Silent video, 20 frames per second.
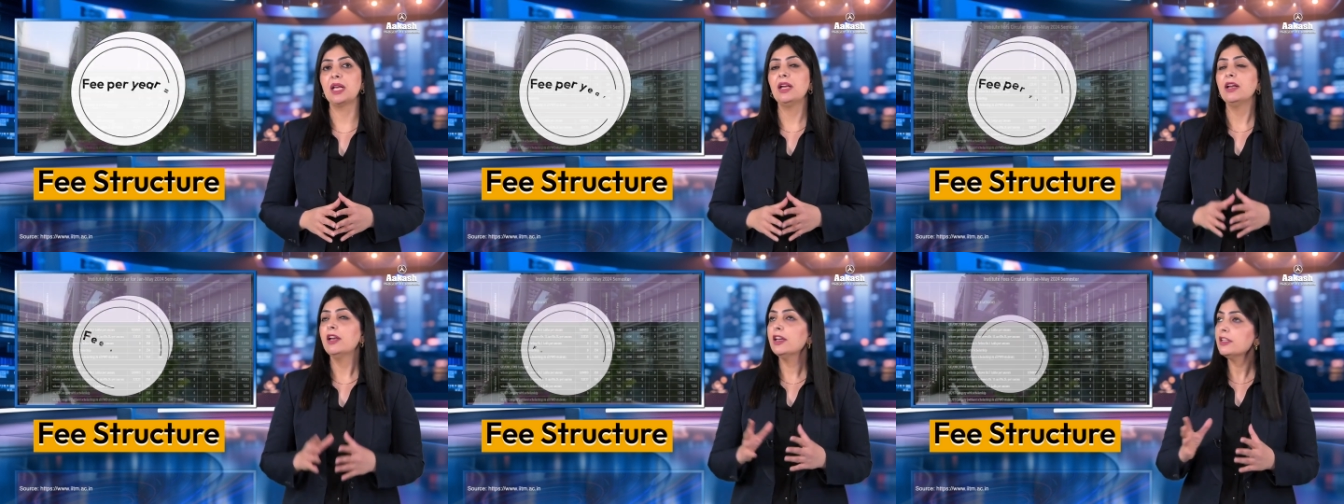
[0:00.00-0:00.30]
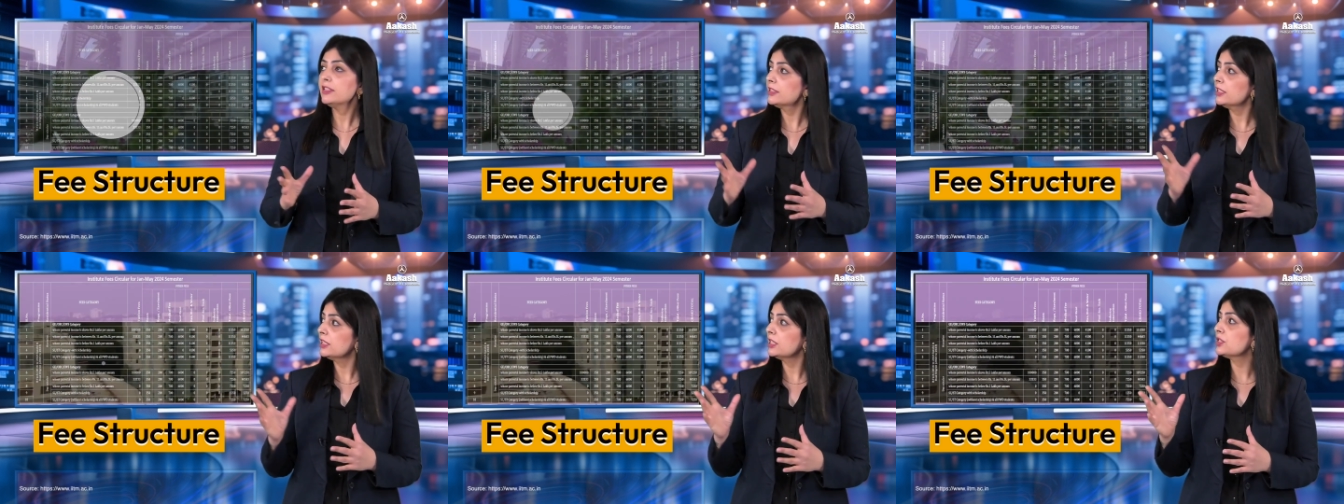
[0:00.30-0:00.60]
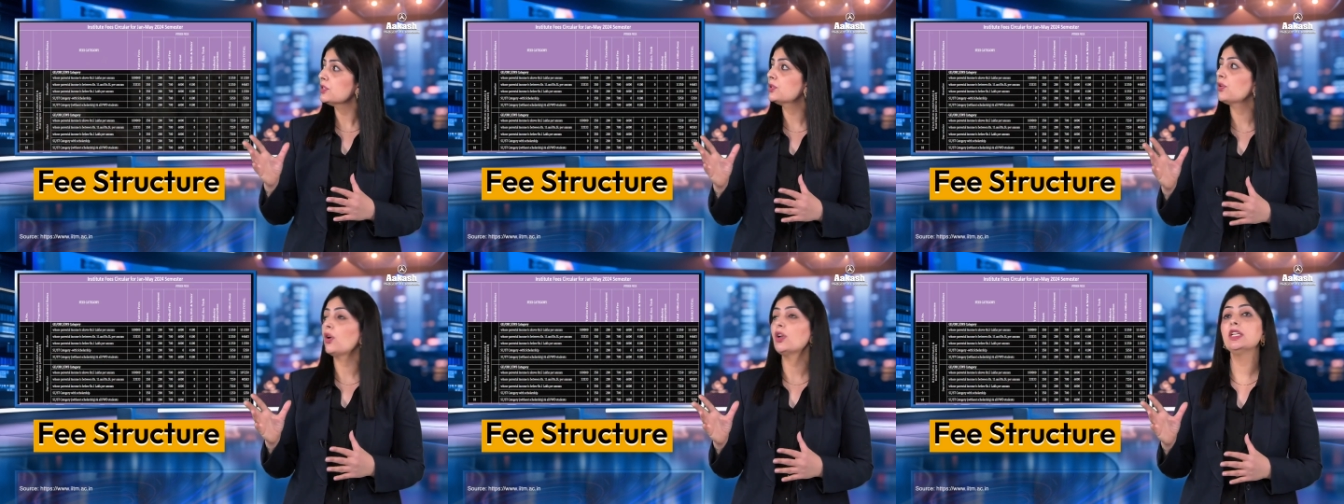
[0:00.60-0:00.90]
Here is the
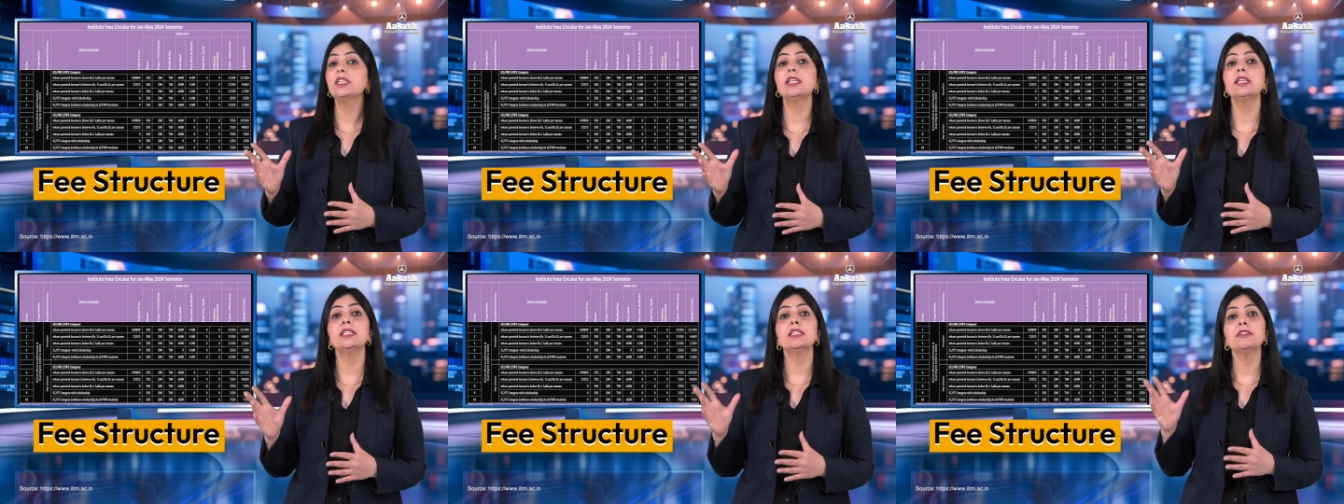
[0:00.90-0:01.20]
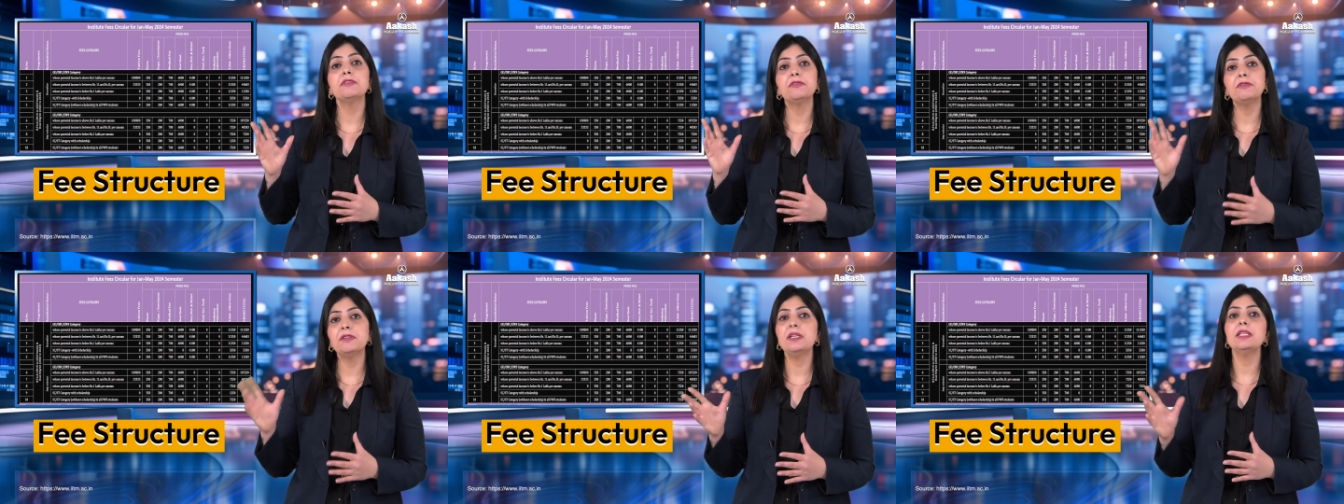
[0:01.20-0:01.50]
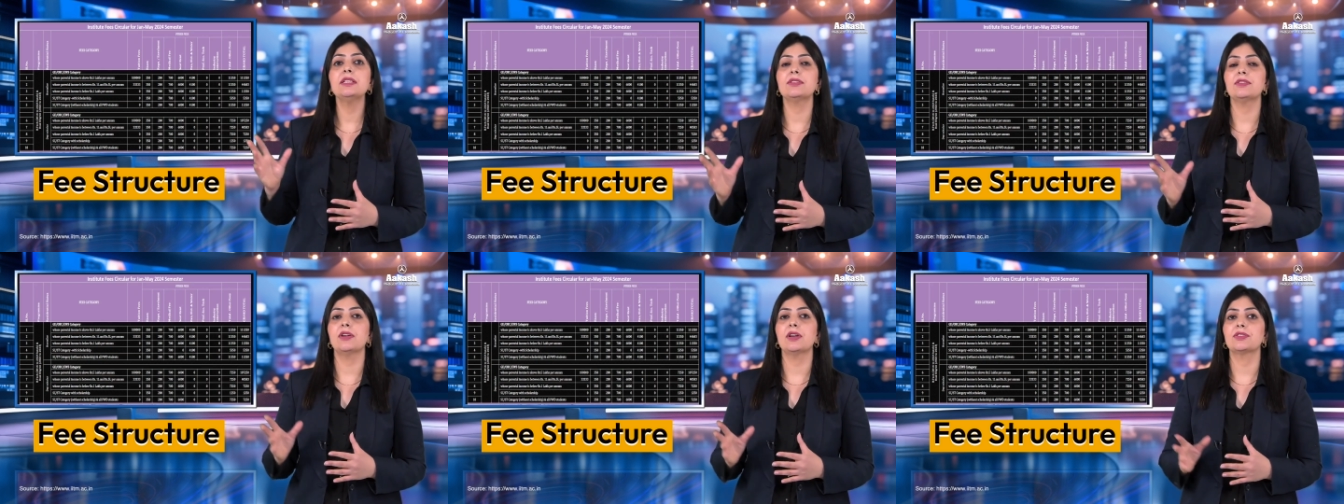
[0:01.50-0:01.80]
consolidated fee
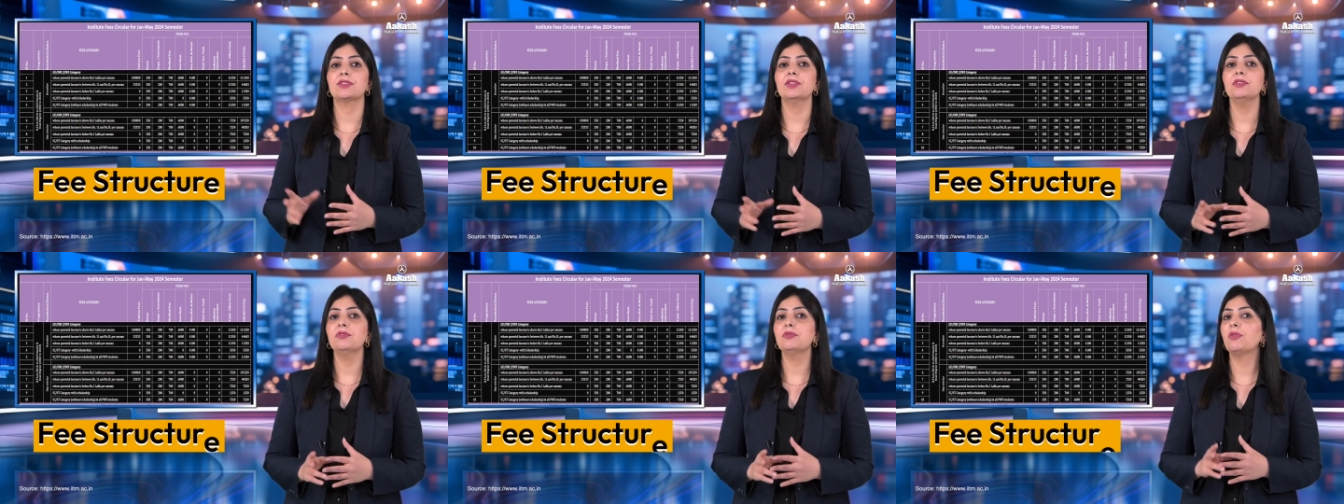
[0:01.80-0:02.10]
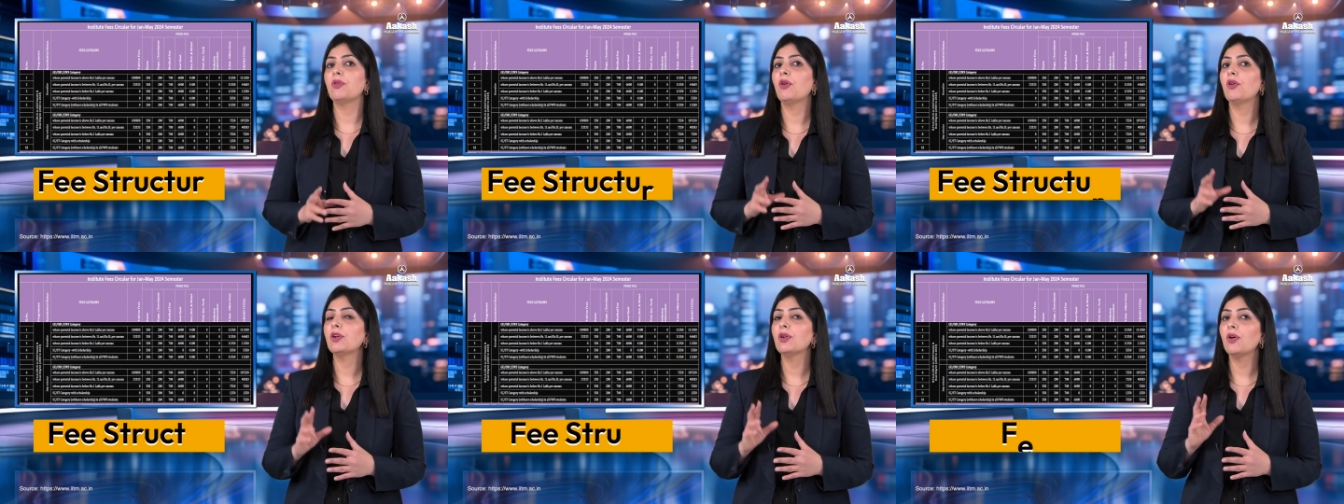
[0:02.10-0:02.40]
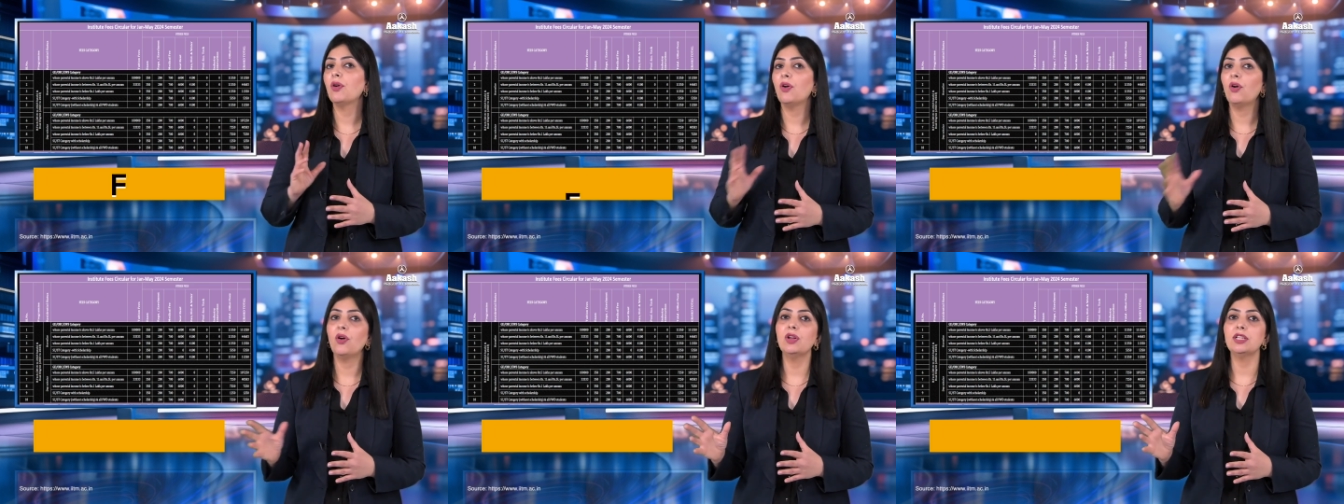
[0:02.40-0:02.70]
structure for
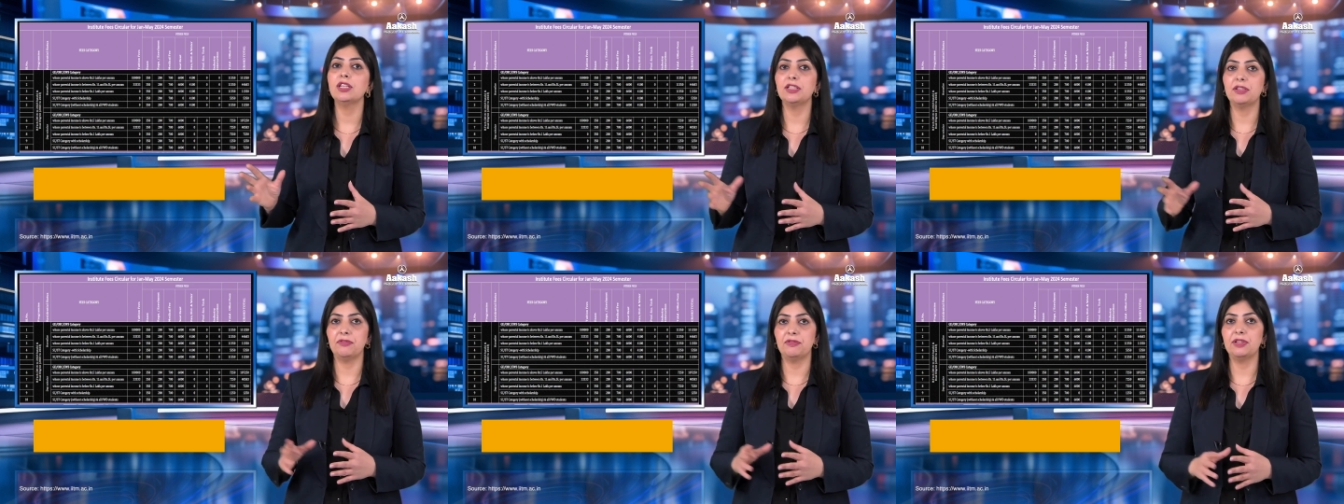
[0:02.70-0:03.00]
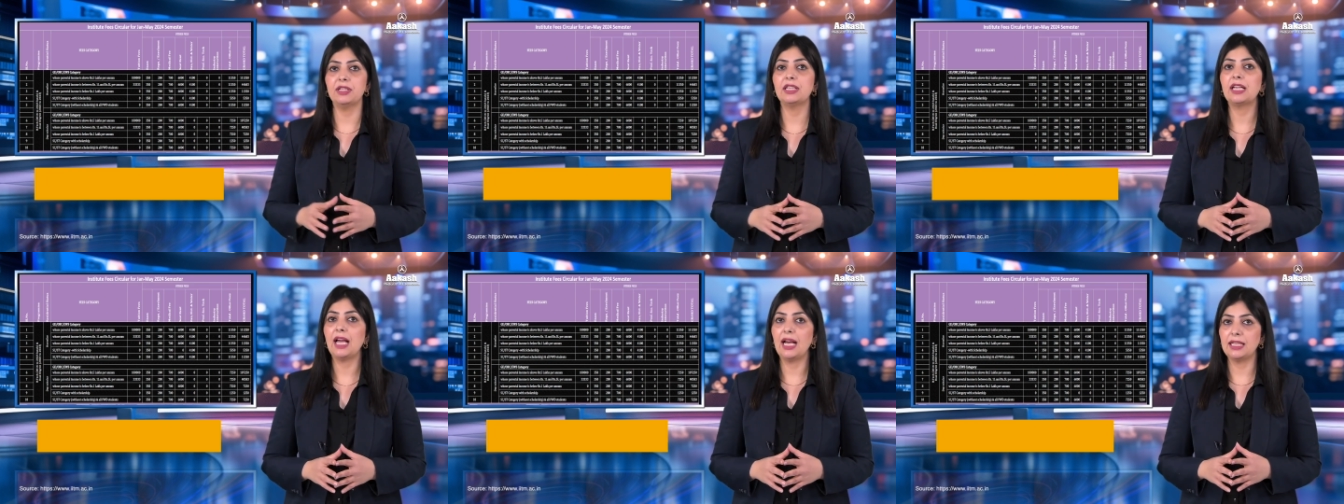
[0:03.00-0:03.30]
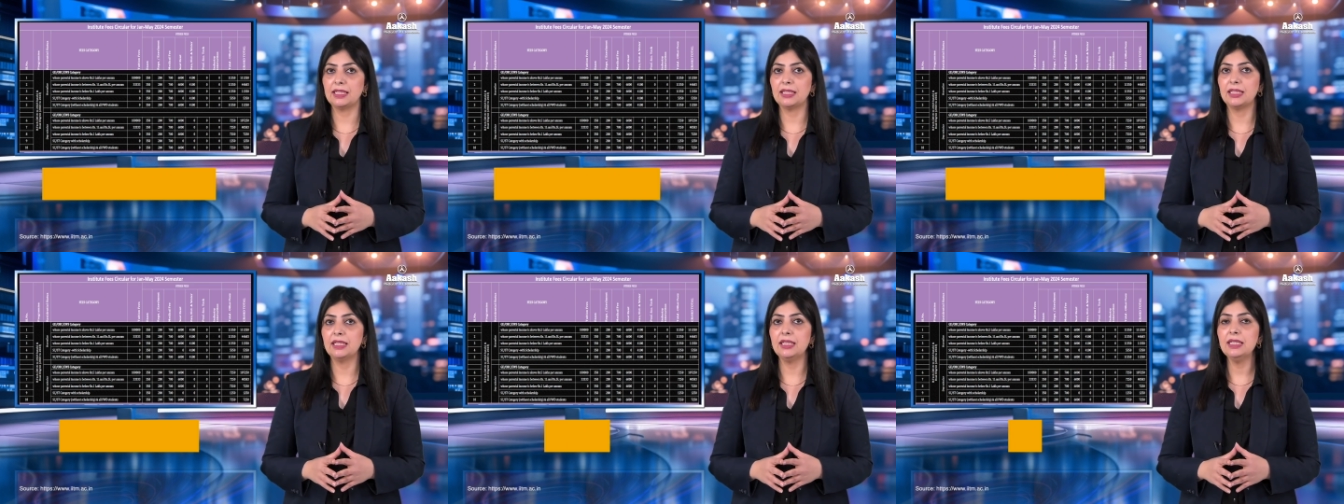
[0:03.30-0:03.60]
all the different
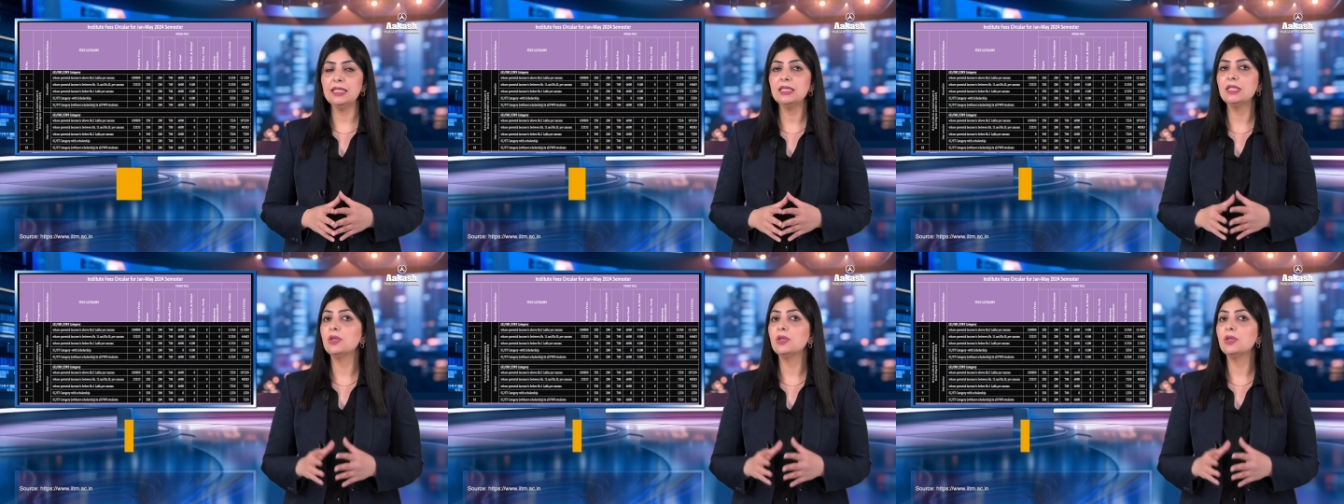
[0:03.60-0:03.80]
categories.